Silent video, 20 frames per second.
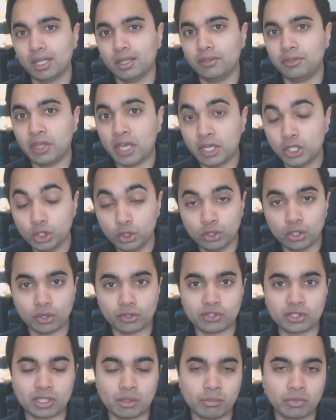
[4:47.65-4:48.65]
Then you
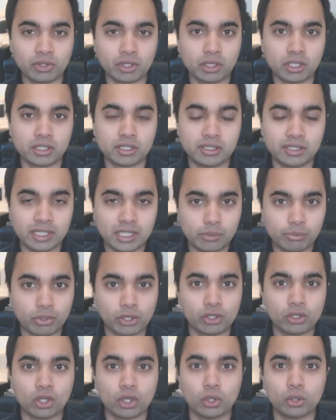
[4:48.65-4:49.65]
got some of the
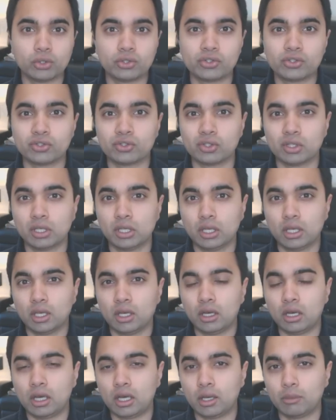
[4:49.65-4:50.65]
deeper notes
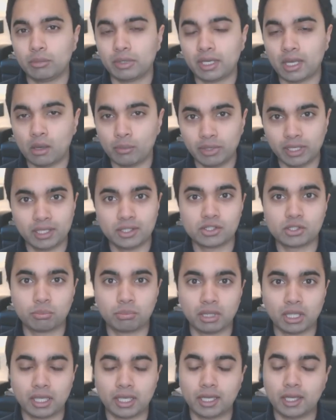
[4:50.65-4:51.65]
um, coming into
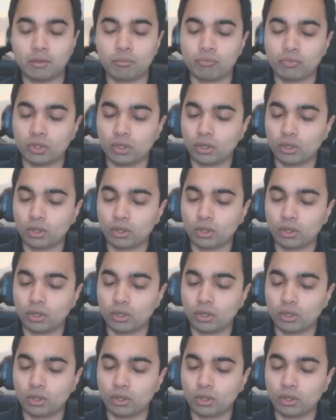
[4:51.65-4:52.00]
play